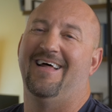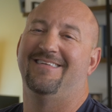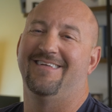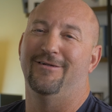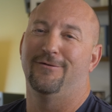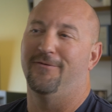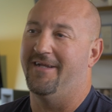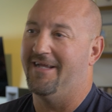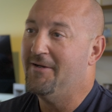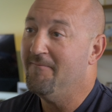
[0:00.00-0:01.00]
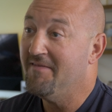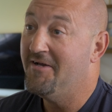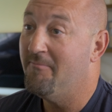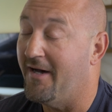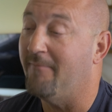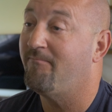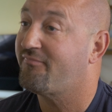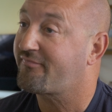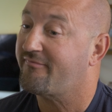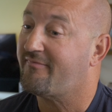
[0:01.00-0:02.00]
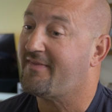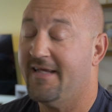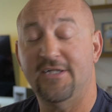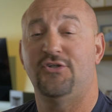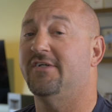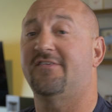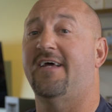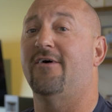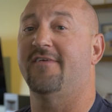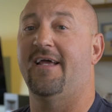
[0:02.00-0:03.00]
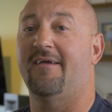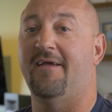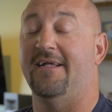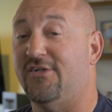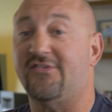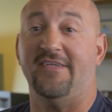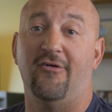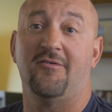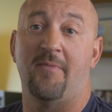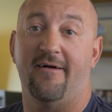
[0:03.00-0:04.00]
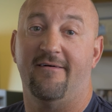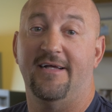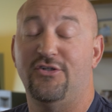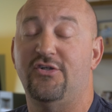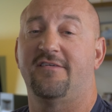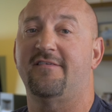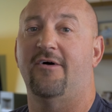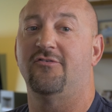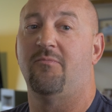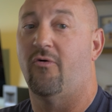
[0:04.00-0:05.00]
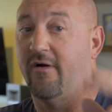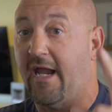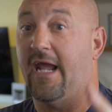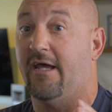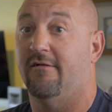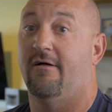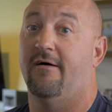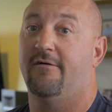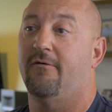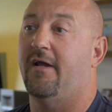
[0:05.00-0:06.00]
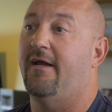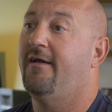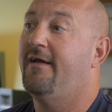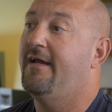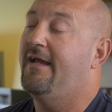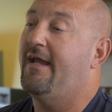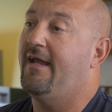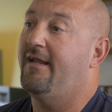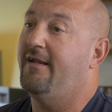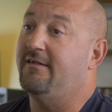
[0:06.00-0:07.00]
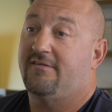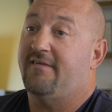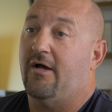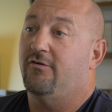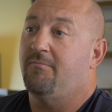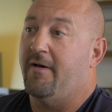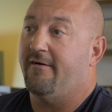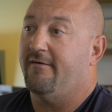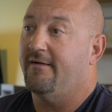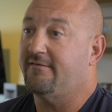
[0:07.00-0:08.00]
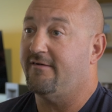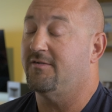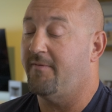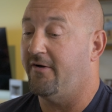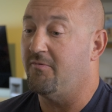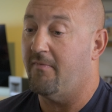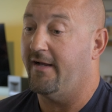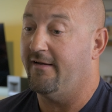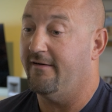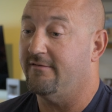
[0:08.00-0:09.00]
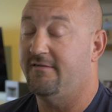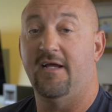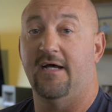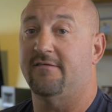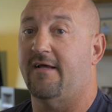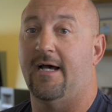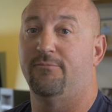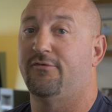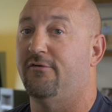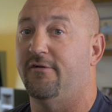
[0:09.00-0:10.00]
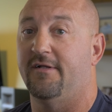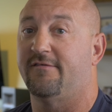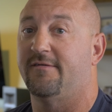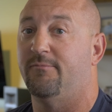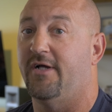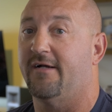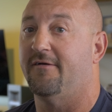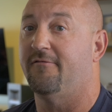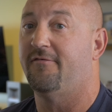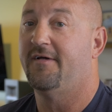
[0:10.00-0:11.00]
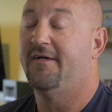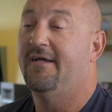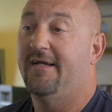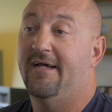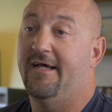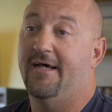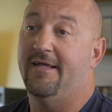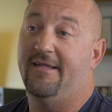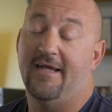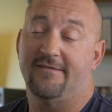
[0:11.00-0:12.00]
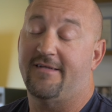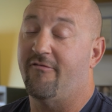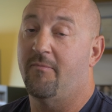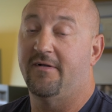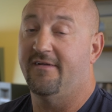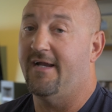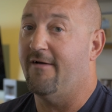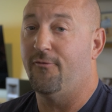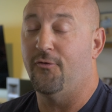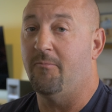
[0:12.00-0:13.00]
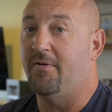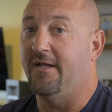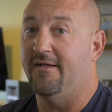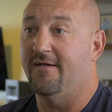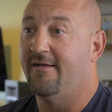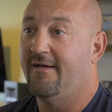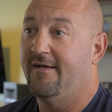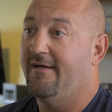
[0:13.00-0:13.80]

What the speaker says: sounds funny, but it just sounds better. It just sounds more analog, okay? And it sounds better. It sounds better to my ears. Yes, absolutely, it's subjective. Yes, everybody's gonna have their own opinion,